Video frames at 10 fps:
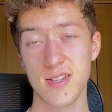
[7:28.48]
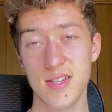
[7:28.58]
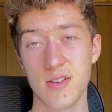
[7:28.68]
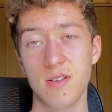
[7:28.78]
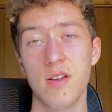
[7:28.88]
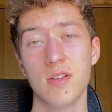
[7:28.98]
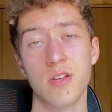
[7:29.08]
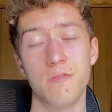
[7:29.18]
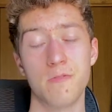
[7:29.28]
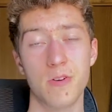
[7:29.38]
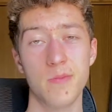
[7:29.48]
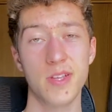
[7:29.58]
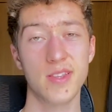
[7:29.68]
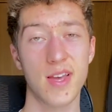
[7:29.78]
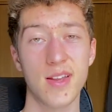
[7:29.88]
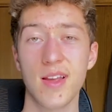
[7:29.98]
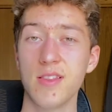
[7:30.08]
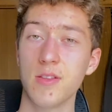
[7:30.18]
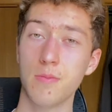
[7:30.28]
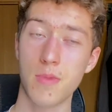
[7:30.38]
deal confirming that
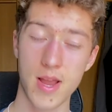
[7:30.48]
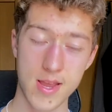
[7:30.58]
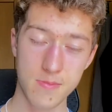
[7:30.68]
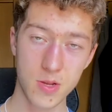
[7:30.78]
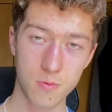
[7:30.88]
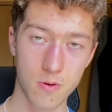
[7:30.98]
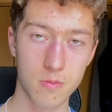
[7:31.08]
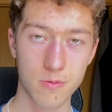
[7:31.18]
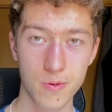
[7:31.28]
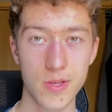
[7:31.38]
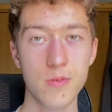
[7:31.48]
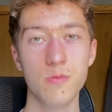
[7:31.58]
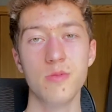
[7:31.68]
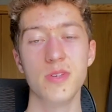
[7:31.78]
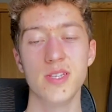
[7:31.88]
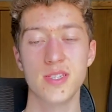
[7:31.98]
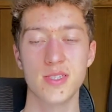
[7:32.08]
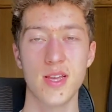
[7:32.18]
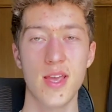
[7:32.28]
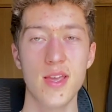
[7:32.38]
the Miami Grand Prix would be
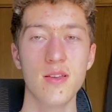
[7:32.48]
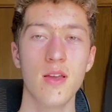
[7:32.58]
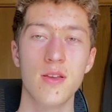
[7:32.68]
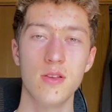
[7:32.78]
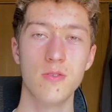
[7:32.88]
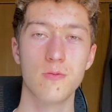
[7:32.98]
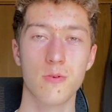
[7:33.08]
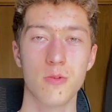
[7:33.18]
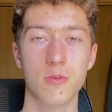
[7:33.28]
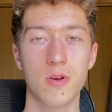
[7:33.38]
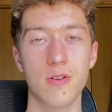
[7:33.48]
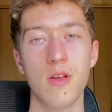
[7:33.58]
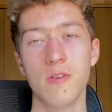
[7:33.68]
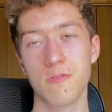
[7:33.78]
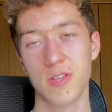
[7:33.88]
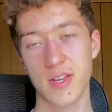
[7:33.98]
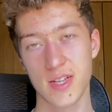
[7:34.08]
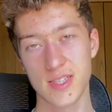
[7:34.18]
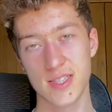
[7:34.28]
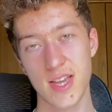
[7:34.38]
staying in Formula One for the
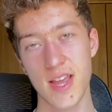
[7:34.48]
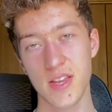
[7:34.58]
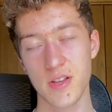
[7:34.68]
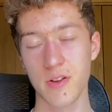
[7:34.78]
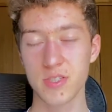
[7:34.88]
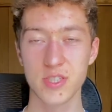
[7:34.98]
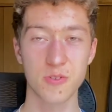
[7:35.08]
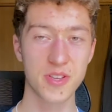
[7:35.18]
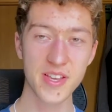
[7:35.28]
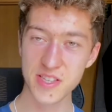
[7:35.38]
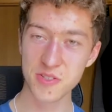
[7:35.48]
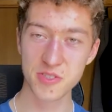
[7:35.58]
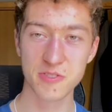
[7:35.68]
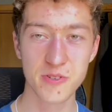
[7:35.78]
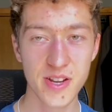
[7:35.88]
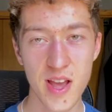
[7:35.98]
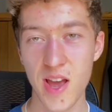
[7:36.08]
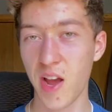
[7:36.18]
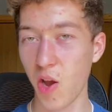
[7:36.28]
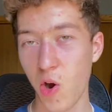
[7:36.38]
next 10 years. So get used to it.
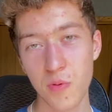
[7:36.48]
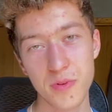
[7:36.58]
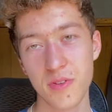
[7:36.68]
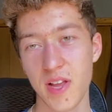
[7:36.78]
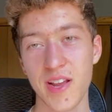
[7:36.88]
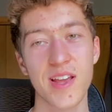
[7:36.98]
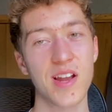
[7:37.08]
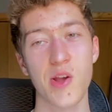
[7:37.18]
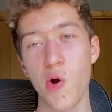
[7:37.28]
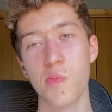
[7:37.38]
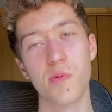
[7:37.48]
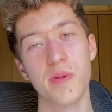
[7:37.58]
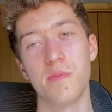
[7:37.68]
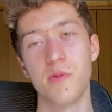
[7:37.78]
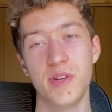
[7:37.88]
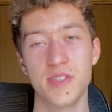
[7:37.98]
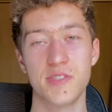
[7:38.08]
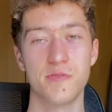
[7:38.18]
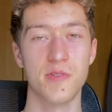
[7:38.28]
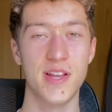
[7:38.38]
I hope you like it, and I hope it brings
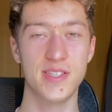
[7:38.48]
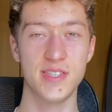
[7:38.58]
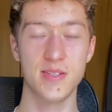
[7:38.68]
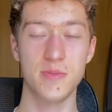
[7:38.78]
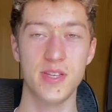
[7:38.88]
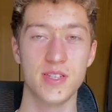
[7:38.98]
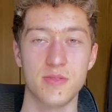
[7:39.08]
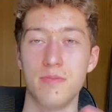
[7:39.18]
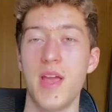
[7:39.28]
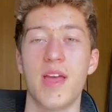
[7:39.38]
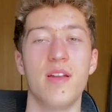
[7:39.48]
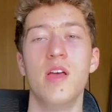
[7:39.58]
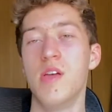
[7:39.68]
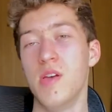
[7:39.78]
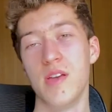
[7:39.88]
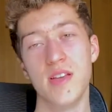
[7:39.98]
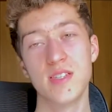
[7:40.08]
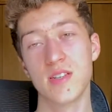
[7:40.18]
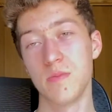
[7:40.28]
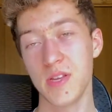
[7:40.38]
good racing because, man,
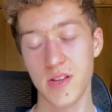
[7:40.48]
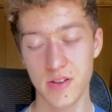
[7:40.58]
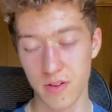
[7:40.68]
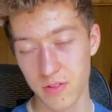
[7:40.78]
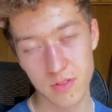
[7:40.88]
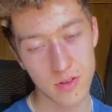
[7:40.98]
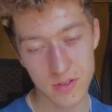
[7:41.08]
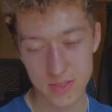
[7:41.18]
it's going to be here a long